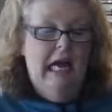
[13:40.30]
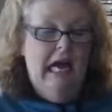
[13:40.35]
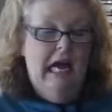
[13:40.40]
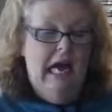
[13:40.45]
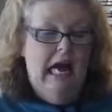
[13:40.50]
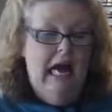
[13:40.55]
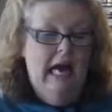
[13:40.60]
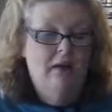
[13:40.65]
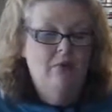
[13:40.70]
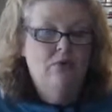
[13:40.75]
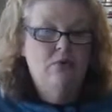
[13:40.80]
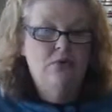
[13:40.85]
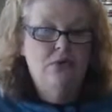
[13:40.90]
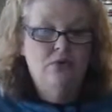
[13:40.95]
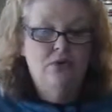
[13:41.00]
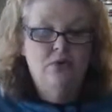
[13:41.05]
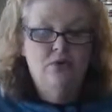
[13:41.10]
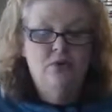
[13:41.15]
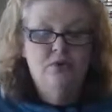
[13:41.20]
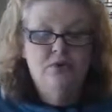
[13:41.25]
I will
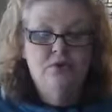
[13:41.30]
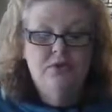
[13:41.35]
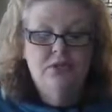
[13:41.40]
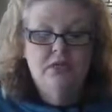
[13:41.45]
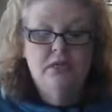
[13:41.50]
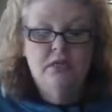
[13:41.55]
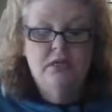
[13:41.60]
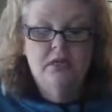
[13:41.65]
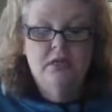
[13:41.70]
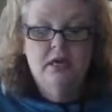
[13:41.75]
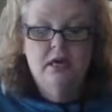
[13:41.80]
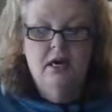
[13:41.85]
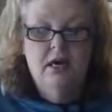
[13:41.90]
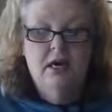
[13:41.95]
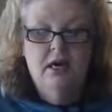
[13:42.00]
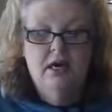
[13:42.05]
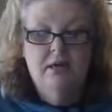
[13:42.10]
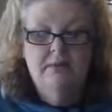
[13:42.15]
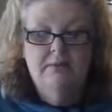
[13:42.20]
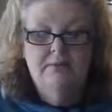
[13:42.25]
use
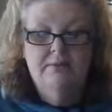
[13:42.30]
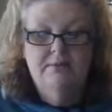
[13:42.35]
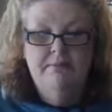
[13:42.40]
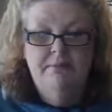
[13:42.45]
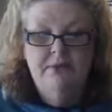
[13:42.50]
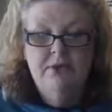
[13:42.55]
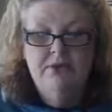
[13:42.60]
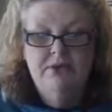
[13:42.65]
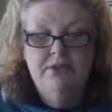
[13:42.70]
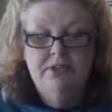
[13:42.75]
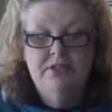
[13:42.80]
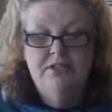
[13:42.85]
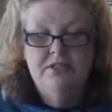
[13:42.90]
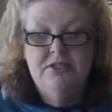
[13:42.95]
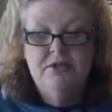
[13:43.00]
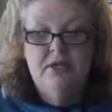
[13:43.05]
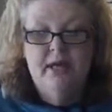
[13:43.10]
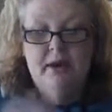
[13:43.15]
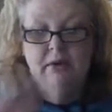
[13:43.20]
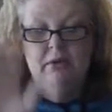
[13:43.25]
milk
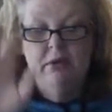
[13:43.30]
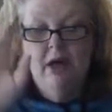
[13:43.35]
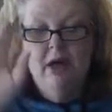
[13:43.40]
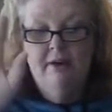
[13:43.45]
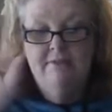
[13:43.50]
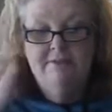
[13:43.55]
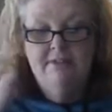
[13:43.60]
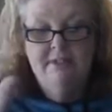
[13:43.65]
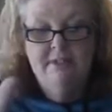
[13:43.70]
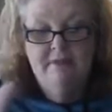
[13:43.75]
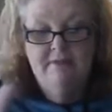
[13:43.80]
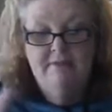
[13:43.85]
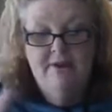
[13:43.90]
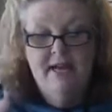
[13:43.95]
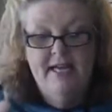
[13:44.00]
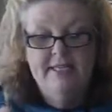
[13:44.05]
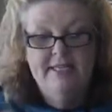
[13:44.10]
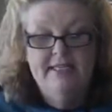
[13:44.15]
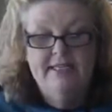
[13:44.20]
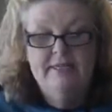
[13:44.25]
thistle. I will often
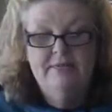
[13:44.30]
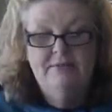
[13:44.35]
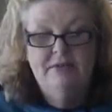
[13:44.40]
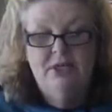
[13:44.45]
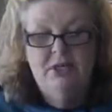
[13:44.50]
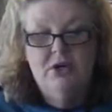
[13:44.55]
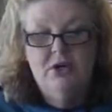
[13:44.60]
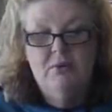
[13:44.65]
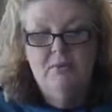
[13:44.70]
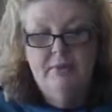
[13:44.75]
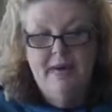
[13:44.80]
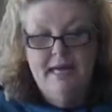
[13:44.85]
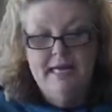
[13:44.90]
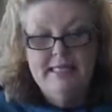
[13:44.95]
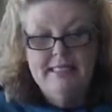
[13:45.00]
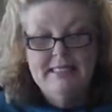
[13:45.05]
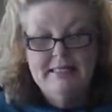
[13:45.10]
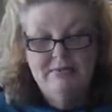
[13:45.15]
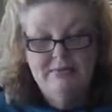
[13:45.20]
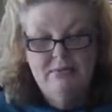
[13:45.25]
advise them to go buy
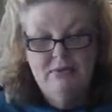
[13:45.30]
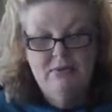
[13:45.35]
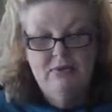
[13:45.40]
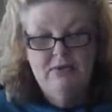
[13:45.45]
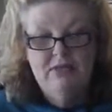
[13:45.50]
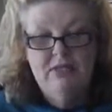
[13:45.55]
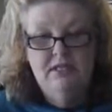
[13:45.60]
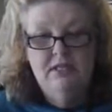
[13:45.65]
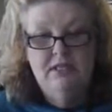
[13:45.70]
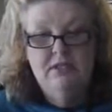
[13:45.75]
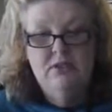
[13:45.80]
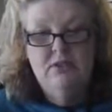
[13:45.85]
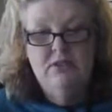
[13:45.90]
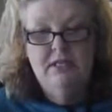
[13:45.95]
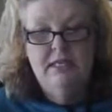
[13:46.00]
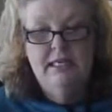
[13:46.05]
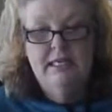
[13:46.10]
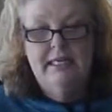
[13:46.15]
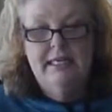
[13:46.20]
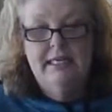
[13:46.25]
some milk thistle
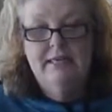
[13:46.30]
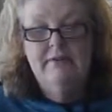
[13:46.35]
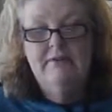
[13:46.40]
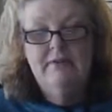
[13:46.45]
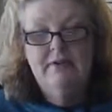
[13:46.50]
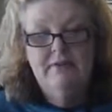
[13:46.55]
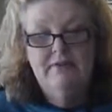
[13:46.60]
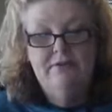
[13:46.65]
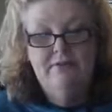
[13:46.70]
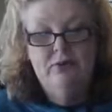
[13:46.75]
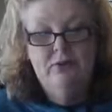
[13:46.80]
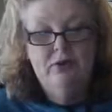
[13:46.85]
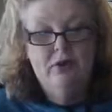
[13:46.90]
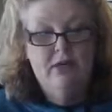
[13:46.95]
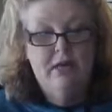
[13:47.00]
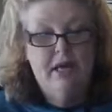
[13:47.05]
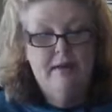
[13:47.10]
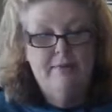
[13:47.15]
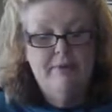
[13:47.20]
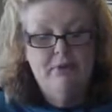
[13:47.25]
and give it for a
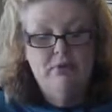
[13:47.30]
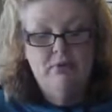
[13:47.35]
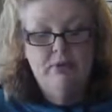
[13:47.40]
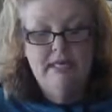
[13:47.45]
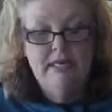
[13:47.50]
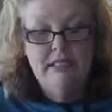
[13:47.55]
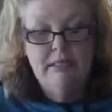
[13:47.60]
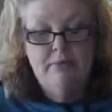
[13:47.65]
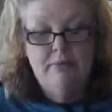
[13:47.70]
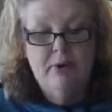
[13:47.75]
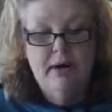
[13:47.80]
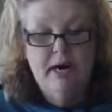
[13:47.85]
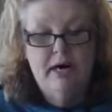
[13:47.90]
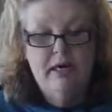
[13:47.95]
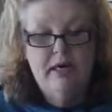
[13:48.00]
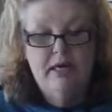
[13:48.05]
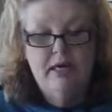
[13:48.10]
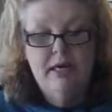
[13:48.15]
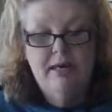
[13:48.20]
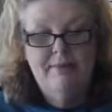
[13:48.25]
couple of weeks prior
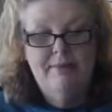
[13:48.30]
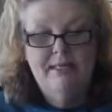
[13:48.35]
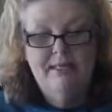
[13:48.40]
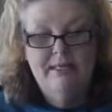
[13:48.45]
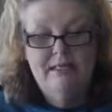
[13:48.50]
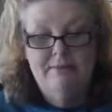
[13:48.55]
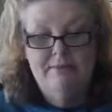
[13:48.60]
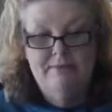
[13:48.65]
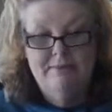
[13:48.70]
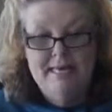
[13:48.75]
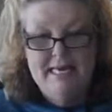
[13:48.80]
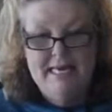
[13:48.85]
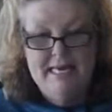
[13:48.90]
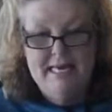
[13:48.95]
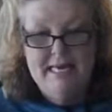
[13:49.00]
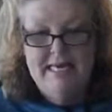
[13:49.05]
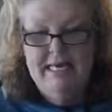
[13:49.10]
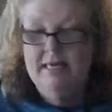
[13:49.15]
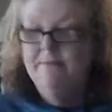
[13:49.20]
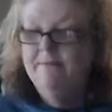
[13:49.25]
to coming to
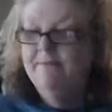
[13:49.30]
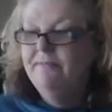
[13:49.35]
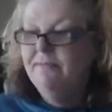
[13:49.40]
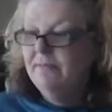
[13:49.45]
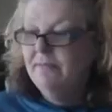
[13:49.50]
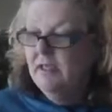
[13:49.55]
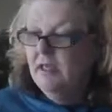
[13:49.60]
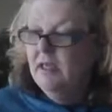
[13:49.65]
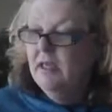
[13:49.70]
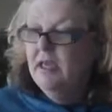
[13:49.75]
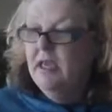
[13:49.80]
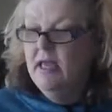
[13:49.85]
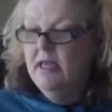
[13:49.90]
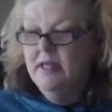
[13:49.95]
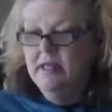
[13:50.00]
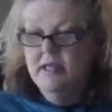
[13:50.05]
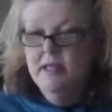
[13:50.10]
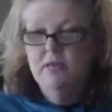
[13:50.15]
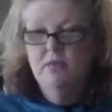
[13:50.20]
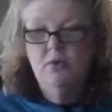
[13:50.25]
me.
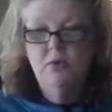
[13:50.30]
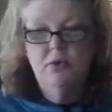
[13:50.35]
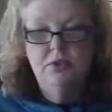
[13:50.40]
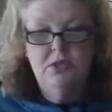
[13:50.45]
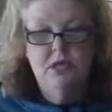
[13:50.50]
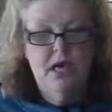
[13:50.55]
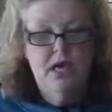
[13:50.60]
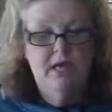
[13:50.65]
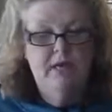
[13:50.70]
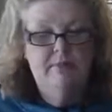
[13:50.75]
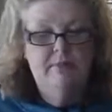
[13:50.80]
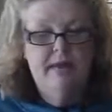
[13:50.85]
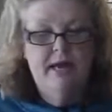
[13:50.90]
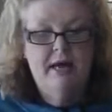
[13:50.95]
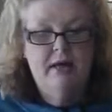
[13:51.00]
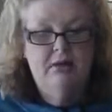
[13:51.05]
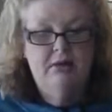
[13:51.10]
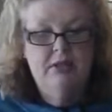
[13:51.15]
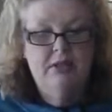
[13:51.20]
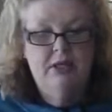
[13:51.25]
And then we'll talk
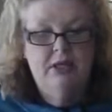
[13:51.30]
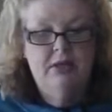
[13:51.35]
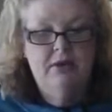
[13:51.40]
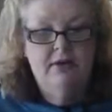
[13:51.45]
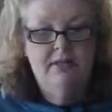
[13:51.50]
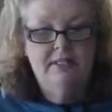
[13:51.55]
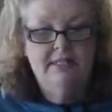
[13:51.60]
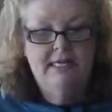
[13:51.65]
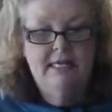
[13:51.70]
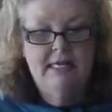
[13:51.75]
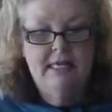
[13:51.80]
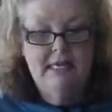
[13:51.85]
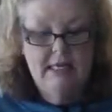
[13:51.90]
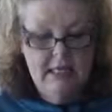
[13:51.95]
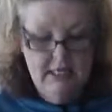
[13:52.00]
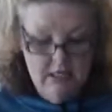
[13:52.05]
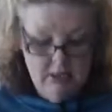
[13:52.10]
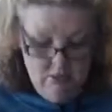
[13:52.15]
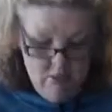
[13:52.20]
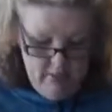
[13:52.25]
about, you know, as they get
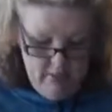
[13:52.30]
here, we